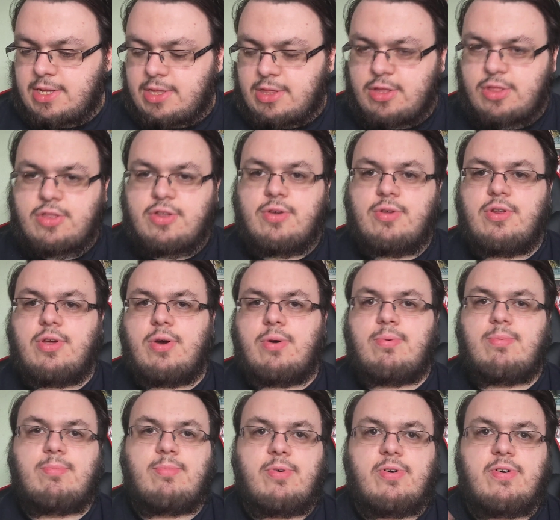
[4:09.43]
the
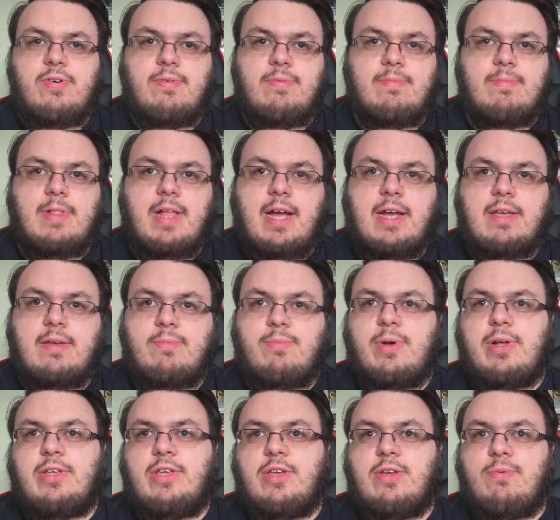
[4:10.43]
studio were like,
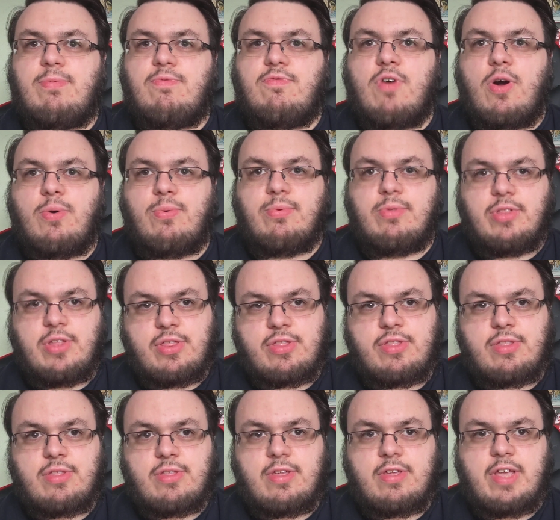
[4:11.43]
well, you wrote
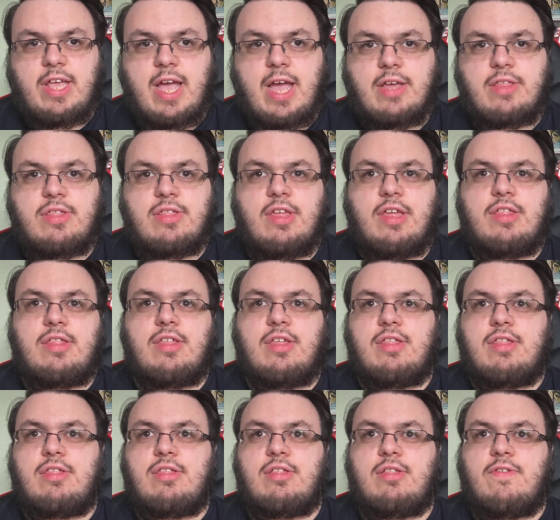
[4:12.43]
The Exorcist,
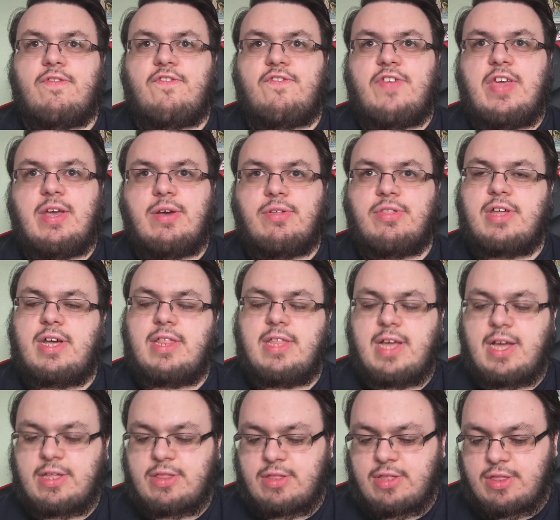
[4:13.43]
this feels like The
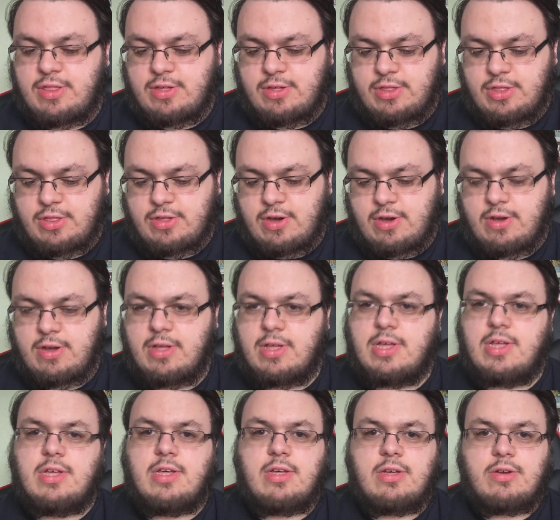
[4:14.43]
Exorcist because it's got a
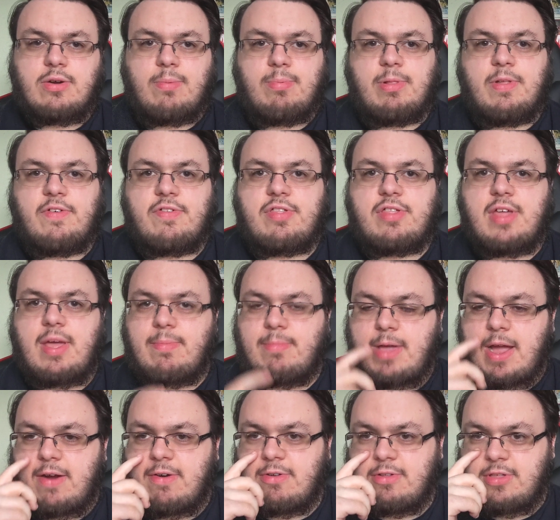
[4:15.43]
couple of the same
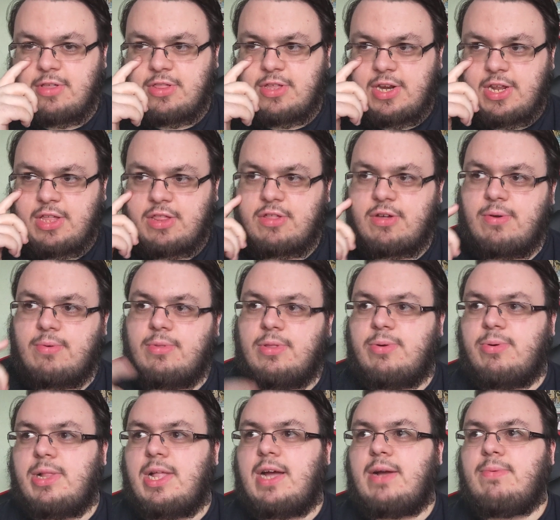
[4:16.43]
characters in it, so they
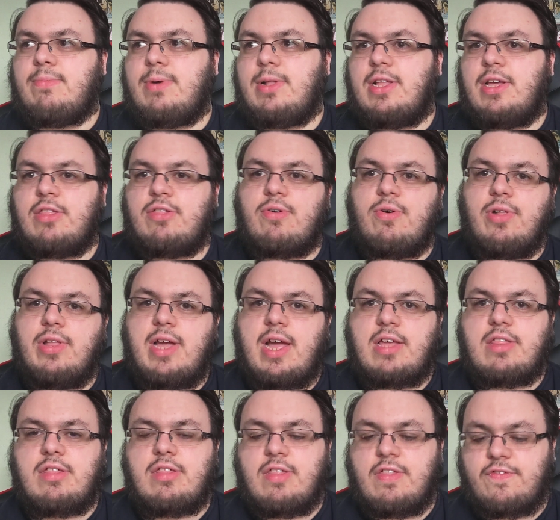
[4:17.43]
were like, well, let's call it
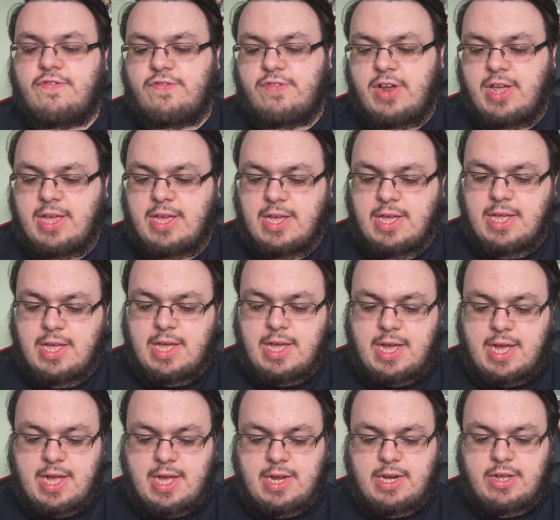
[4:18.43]
Exorcist 3.
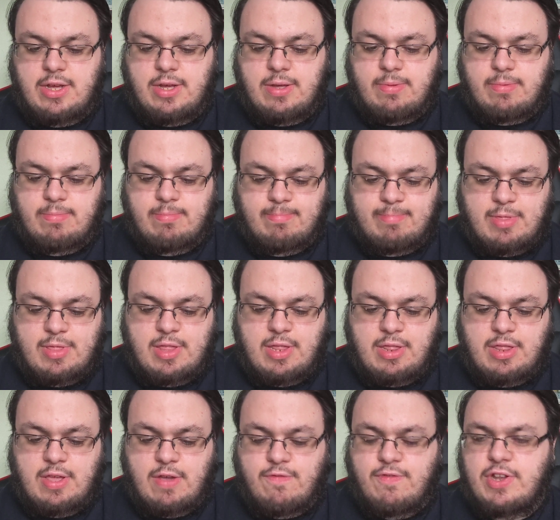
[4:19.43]
And
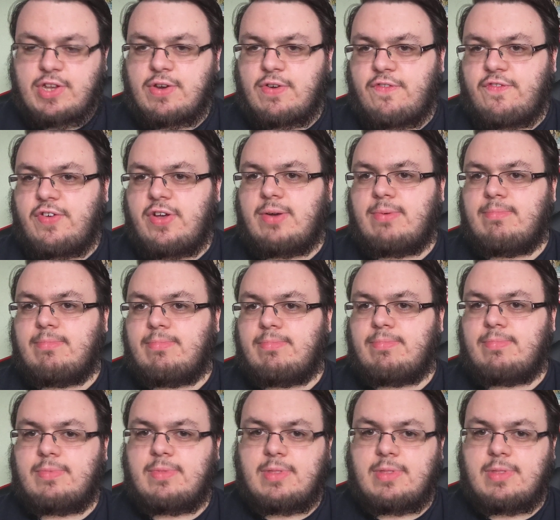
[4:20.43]
since the original film,